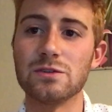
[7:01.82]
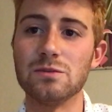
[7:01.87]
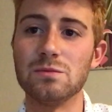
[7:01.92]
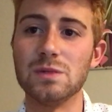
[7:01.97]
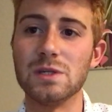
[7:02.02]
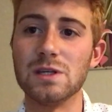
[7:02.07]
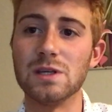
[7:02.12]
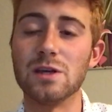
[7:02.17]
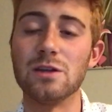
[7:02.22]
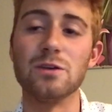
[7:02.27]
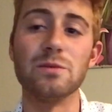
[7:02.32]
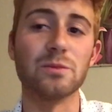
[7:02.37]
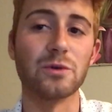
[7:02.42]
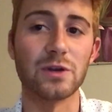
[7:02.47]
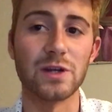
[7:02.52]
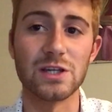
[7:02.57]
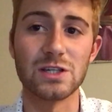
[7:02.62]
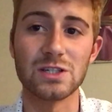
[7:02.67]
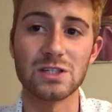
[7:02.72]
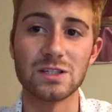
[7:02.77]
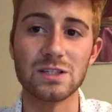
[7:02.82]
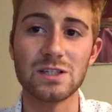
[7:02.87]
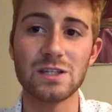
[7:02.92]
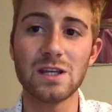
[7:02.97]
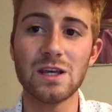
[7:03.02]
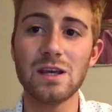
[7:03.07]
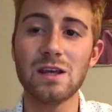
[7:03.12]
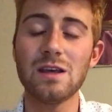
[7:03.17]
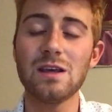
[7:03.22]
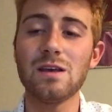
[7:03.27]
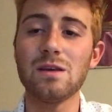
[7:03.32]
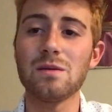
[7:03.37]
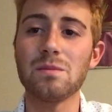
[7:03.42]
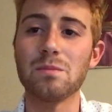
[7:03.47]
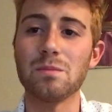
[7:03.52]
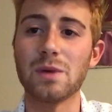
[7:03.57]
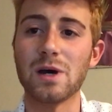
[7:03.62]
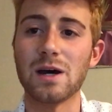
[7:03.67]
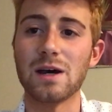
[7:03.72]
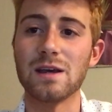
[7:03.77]
be enumeration
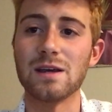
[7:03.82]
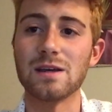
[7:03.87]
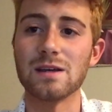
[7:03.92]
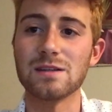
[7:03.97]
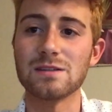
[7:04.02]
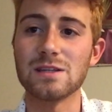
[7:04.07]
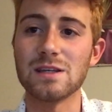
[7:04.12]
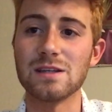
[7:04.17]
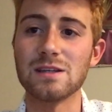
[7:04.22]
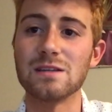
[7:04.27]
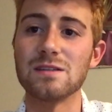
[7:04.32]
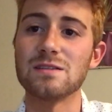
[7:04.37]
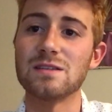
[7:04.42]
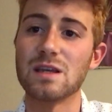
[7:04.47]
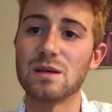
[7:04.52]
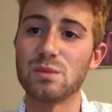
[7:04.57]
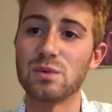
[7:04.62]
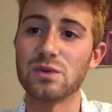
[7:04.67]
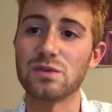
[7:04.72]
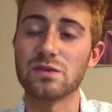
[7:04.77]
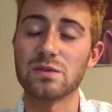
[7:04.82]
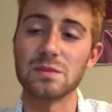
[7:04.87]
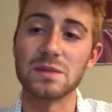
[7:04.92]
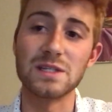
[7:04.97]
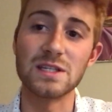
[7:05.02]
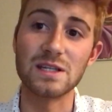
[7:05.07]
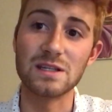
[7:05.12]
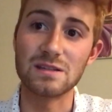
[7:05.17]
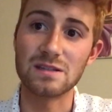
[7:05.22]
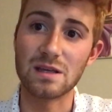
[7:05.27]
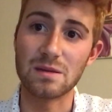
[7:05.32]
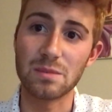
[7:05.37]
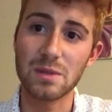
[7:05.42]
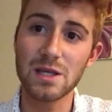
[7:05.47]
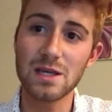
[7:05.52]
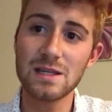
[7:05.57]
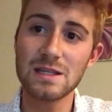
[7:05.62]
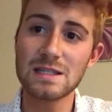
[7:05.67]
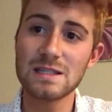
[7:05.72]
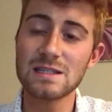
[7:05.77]
by taking samples from the TSA
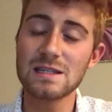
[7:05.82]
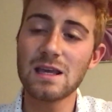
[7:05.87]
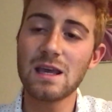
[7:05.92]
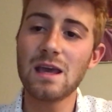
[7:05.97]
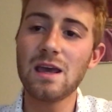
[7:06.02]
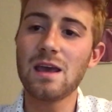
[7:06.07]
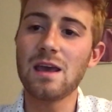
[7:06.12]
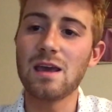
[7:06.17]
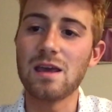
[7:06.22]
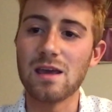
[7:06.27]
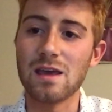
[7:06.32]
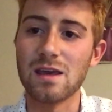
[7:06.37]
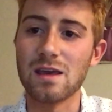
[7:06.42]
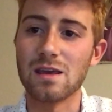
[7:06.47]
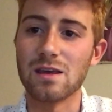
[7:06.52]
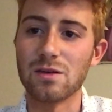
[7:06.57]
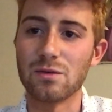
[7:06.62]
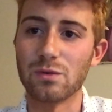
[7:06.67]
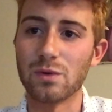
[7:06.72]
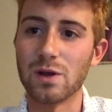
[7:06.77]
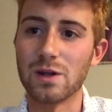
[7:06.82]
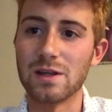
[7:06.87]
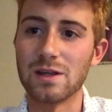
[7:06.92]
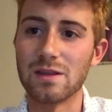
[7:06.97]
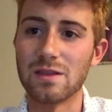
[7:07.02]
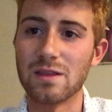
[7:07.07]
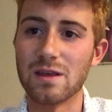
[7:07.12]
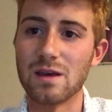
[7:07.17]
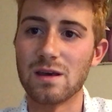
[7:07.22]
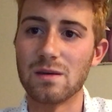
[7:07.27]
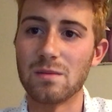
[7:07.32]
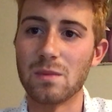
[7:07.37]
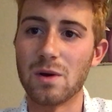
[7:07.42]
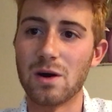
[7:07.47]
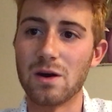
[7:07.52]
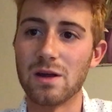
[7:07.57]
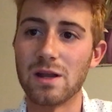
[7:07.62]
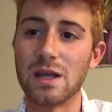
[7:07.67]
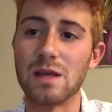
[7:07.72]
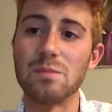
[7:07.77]
plates and running them
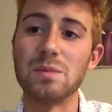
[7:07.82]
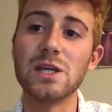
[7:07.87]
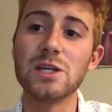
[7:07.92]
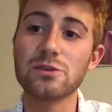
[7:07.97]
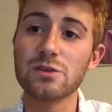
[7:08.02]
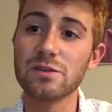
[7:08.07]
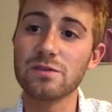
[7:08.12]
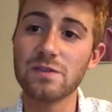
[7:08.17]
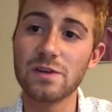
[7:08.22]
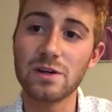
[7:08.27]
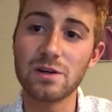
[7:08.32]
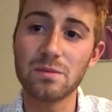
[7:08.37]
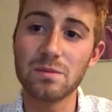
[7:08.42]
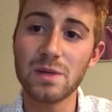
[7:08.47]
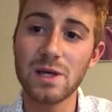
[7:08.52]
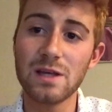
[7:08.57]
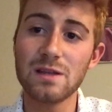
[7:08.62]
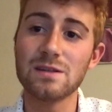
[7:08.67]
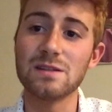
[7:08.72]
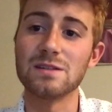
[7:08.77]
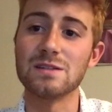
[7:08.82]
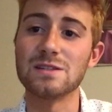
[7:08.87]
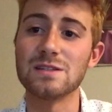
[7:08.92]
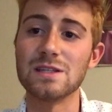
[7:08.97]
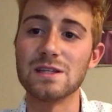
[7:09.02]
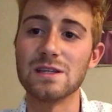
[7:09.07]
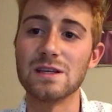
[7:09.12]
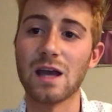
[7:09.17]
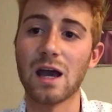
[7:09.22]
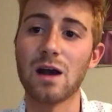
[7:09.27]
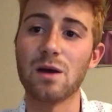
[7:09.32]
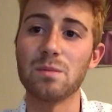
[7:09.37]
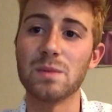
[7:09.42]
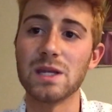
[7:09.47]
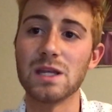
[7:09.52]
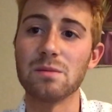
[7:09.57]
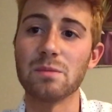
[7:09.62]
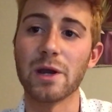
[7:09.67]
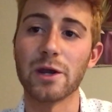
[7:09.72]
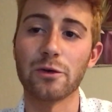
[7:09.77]
on a petri film to see how
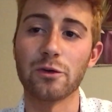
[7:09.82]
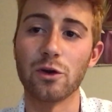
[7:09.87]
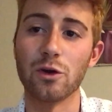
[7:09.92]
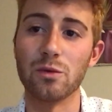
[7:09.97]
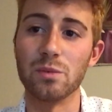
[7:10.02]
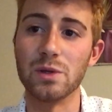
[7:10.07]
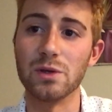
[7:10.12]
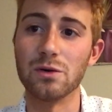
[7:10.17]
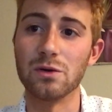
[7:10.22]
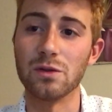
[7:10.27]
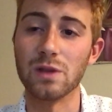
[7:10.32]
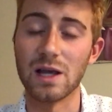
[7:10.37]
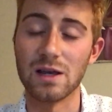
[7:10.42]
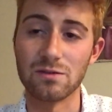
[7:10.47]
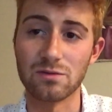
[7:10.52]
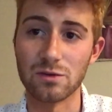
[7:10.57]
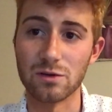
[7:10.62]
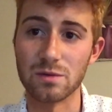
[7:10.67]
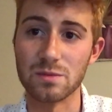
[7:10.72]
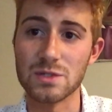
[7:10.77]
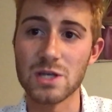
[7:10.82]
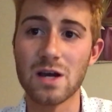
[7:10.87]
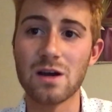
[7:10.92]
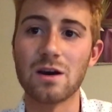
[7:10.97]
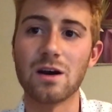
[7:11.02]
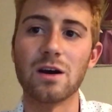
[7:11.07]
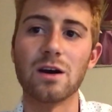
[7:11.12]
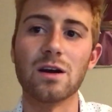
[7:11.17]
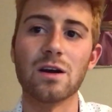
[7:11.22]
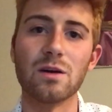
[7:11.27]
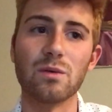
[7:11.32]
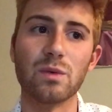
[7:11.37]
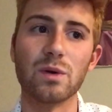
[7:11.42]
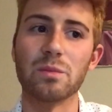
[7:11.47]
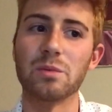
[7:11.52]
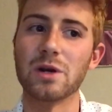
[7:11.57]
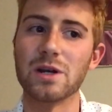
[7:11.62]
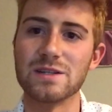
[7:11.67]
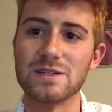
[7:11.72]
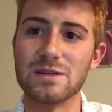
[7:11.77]
many microbial life forms were
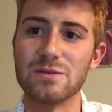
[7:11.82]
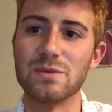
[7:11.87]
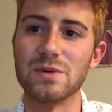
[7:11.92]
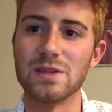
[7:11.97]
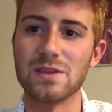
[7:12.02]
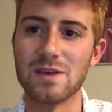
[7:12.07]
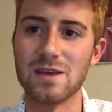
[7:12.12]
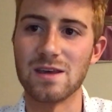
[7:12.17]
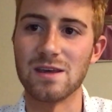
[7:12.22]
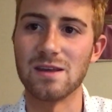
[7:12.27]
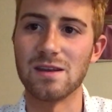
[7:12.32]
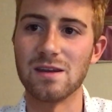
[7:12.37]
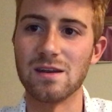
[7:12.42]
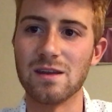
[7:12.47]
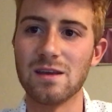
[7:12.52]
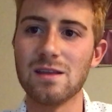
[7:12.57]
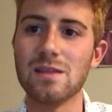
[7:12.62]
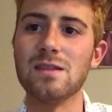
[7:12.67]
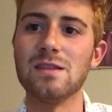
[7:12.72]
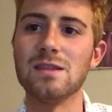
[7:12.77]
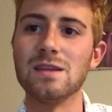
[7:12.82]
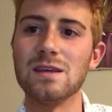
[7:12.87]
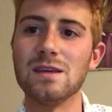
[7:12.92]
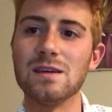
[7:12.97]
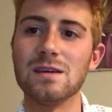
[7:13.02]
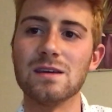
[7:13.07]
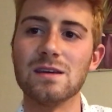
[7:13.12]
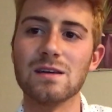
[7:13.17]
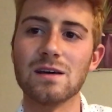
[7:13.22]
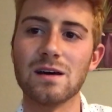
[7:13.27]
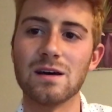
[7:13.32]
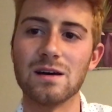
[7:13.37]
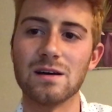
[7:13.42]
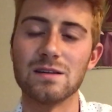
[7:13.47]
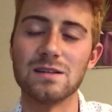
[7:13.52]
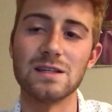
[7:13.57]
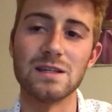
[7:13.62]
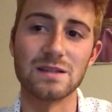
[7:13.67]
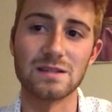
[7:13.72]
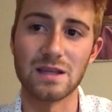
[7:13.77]
present within the
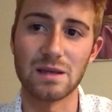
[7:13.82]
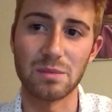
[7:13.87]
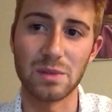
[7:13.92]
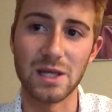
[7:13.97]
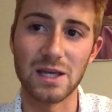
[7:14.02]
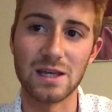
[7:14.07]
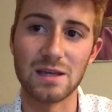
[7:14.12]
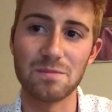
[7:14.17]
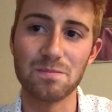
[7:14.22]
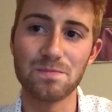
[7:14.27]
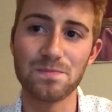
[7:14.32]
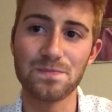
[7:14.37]
TSA plate.